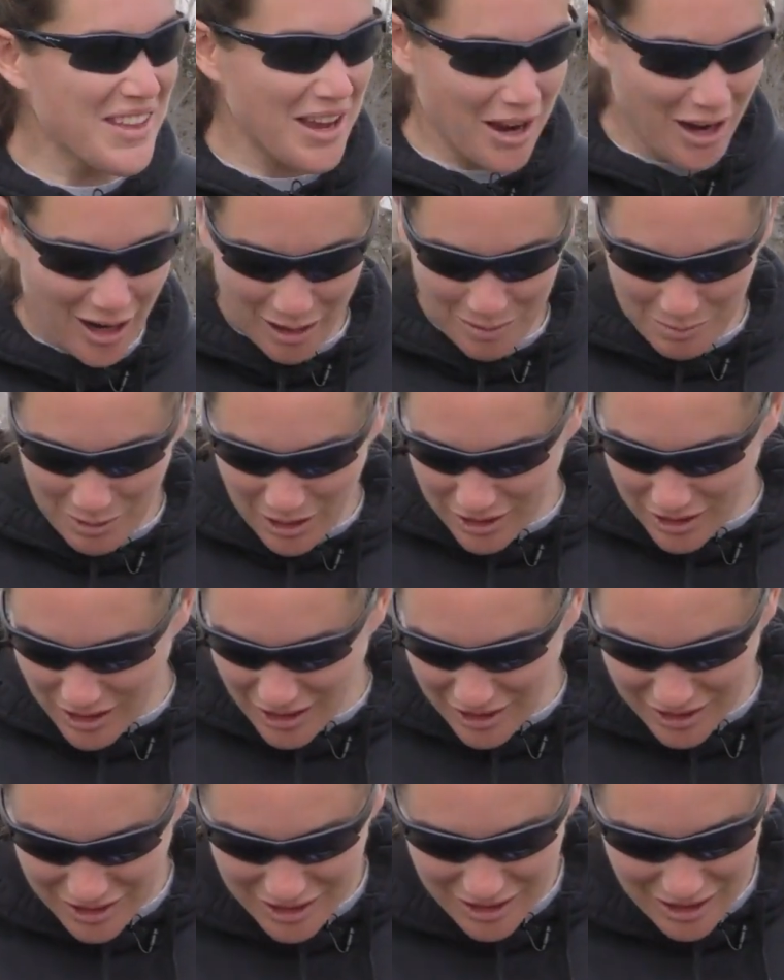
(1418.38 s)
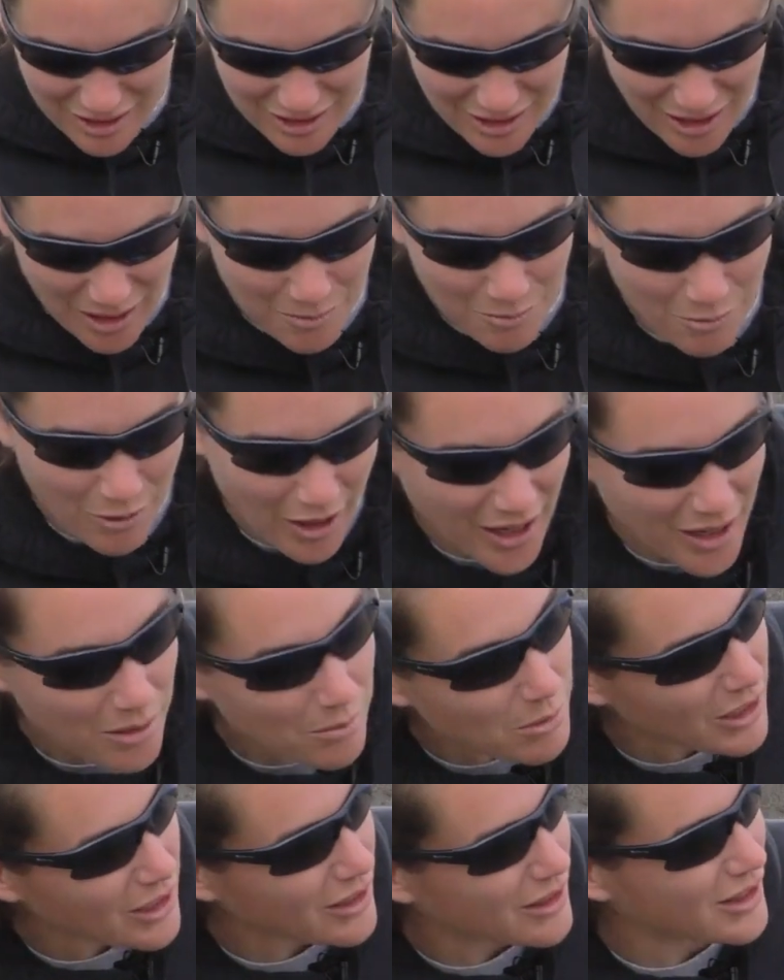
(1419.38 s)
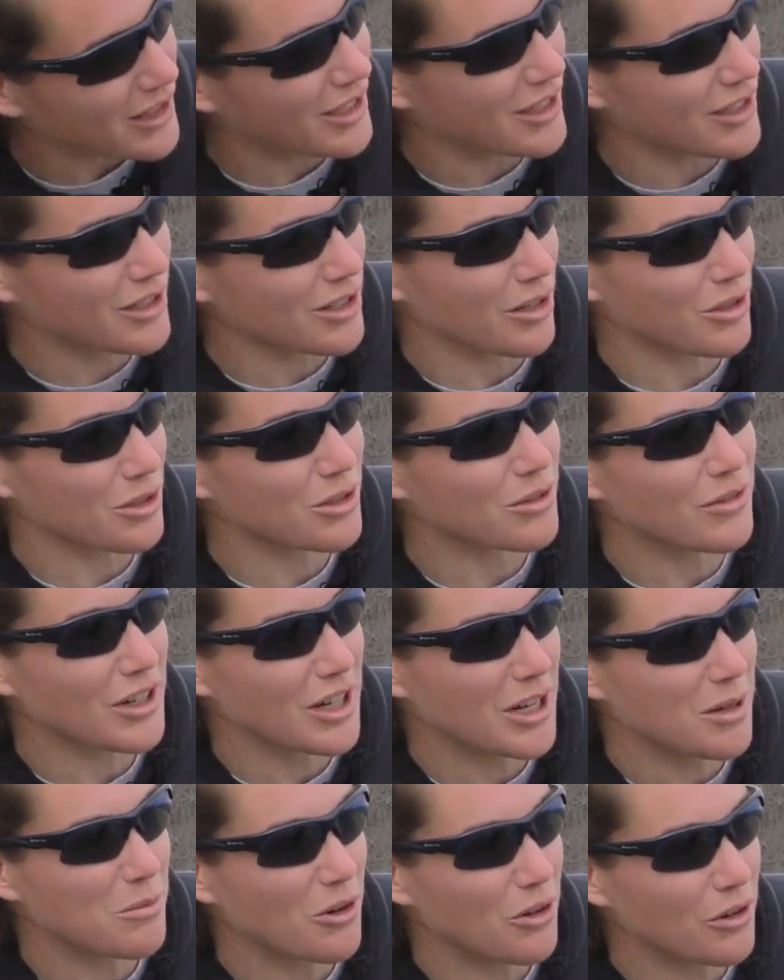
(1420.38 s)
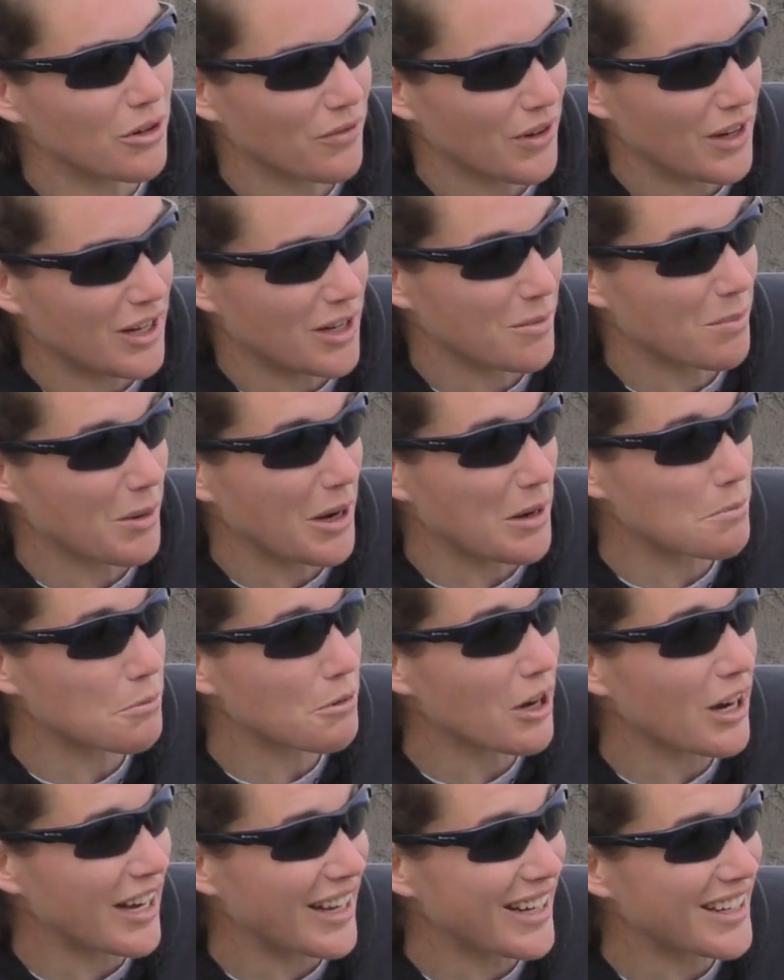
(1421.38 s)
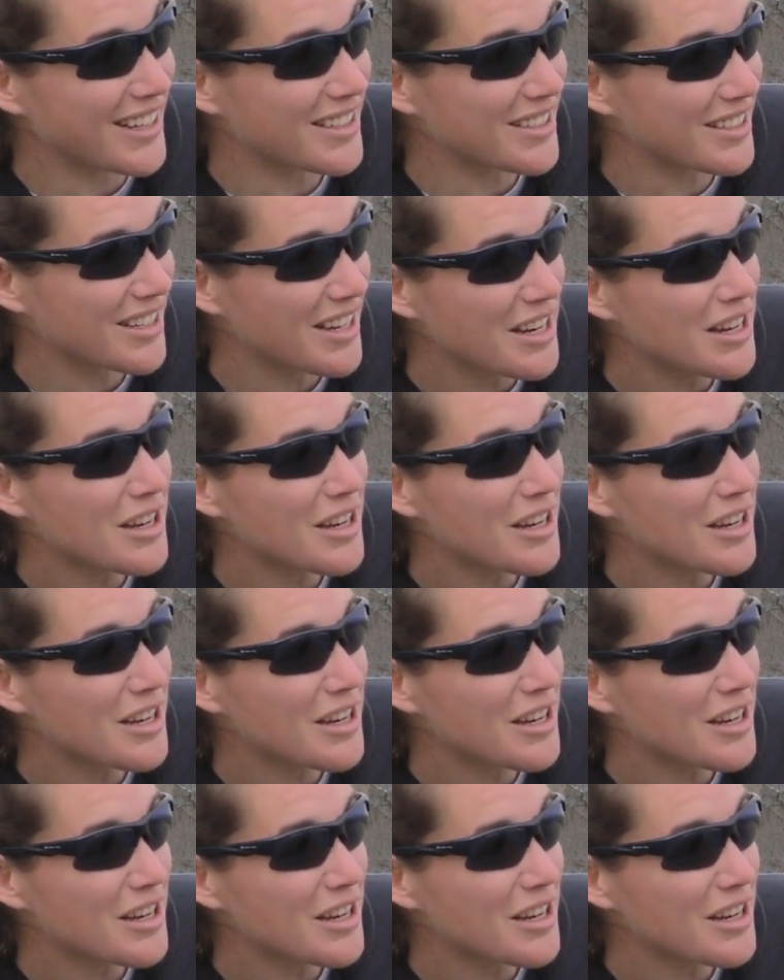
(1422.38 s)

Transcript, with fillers: Um, Athena is the same way, but Athena is also very motivated by praise.